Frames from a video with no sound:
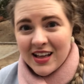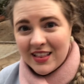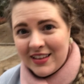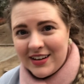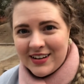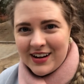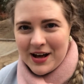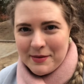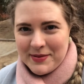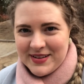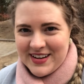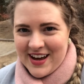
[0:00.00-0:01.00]
look up
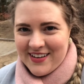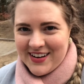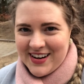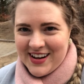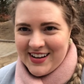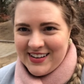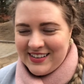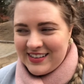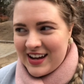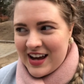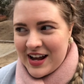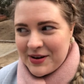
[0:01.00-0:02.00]
and down at us
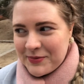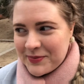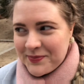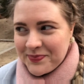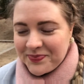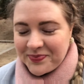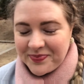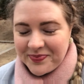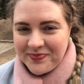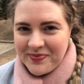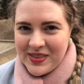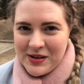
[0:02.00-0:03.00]
and
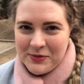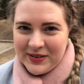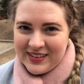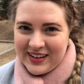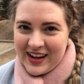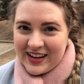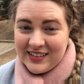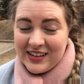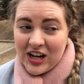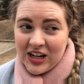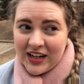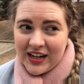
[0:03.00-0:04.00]
was like,
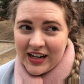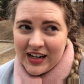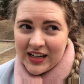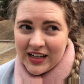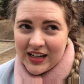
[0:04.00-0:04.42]
sorry,